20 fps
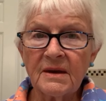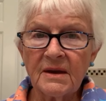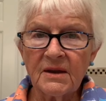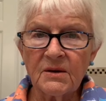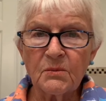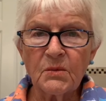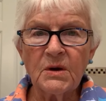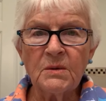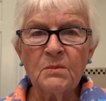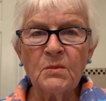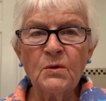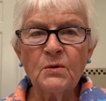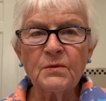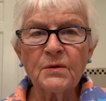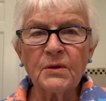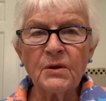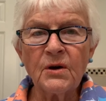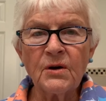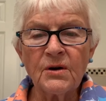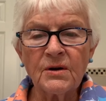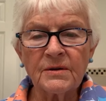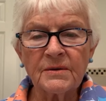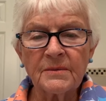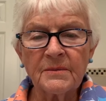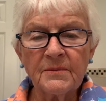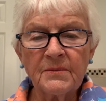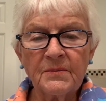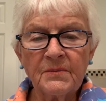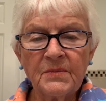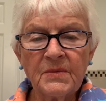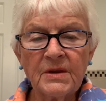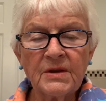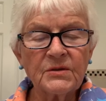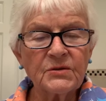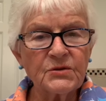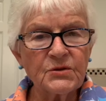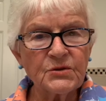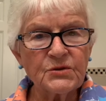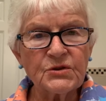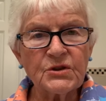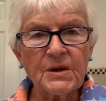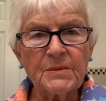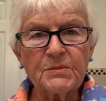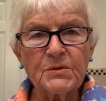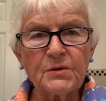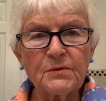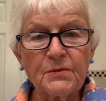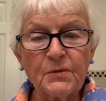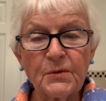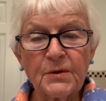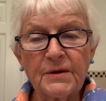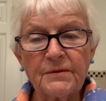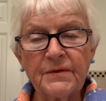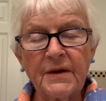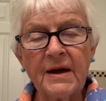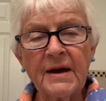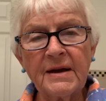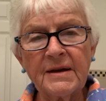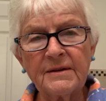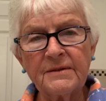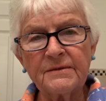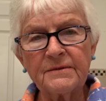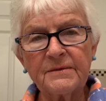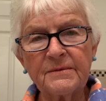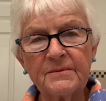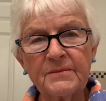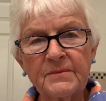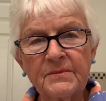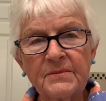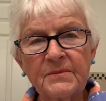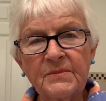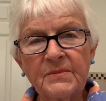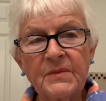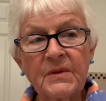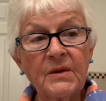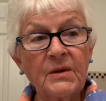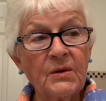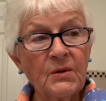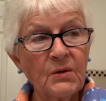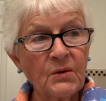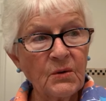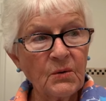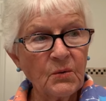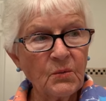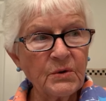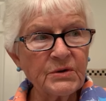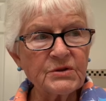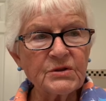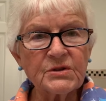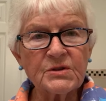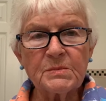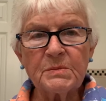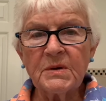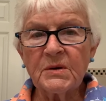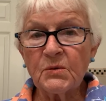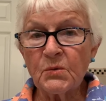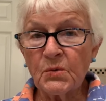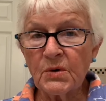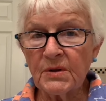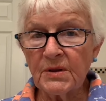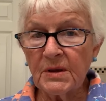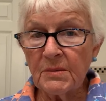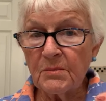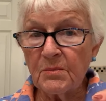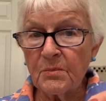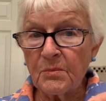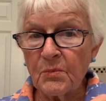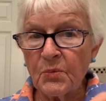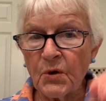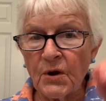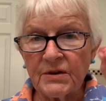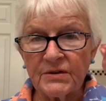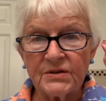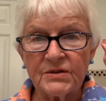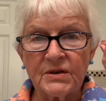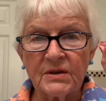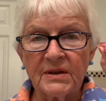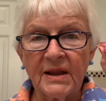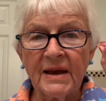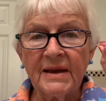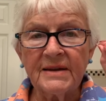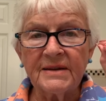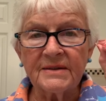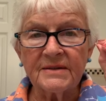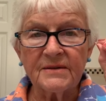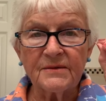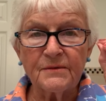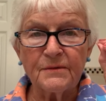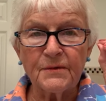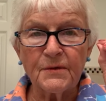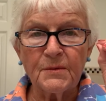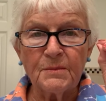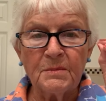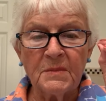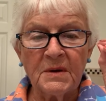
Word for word: And we move along to chapter 45, which has been really brought to light for